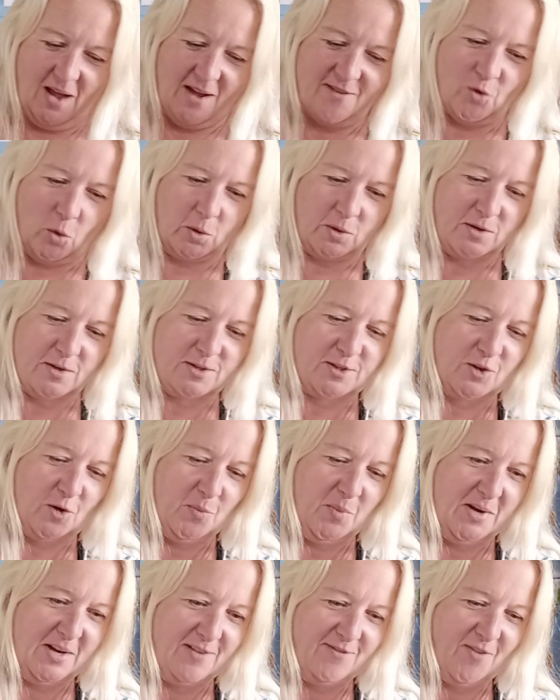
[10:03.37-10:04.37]
I've ordered so
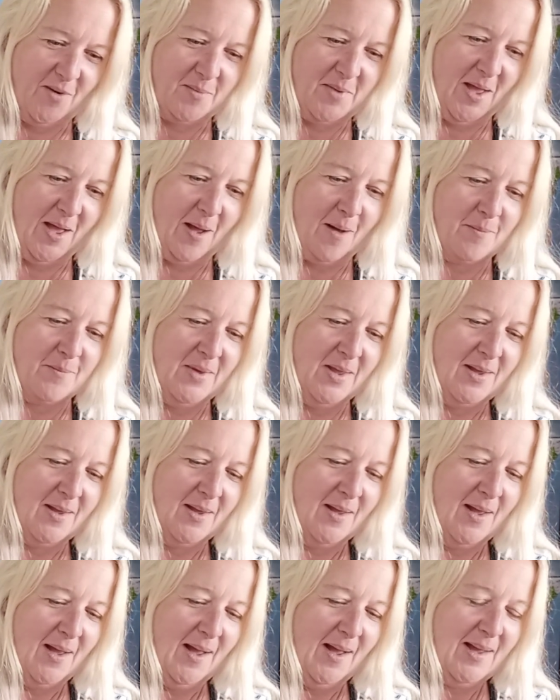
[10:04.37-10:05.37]
many from him.
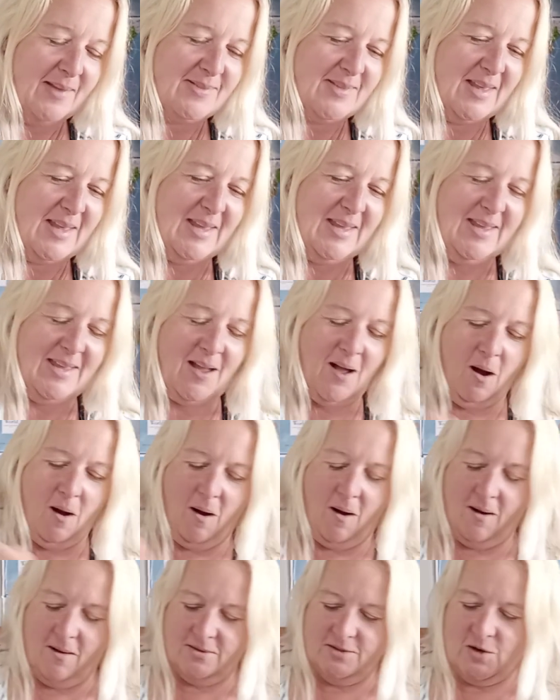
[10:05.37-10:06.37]
He
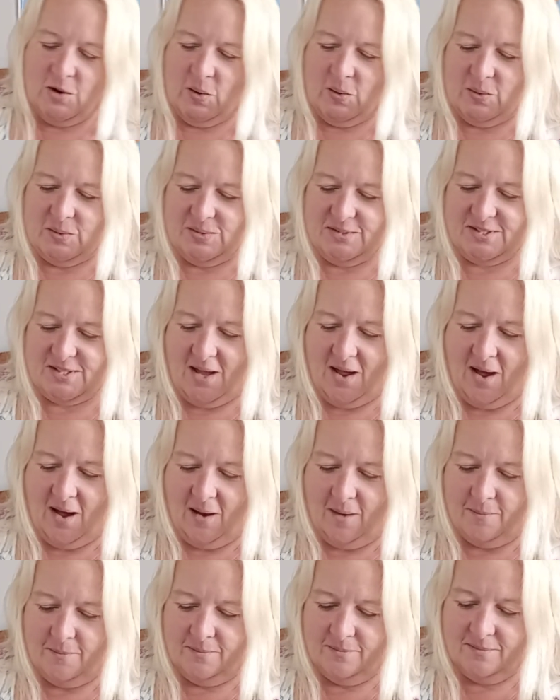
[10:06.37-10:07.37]
knows
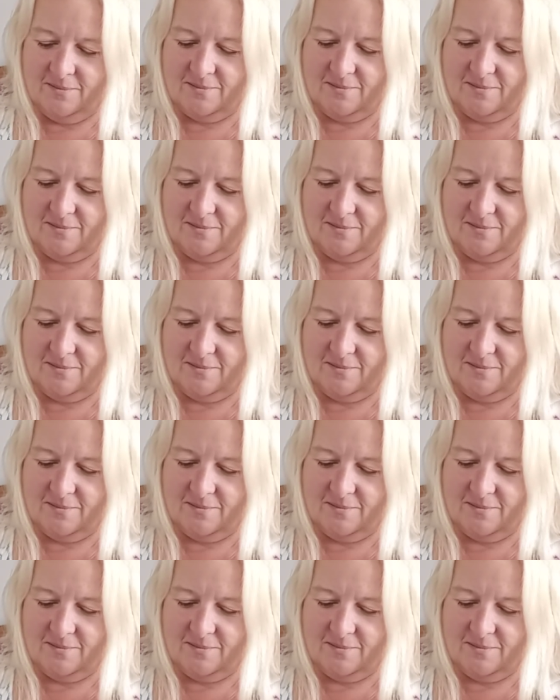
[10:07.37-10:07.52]
I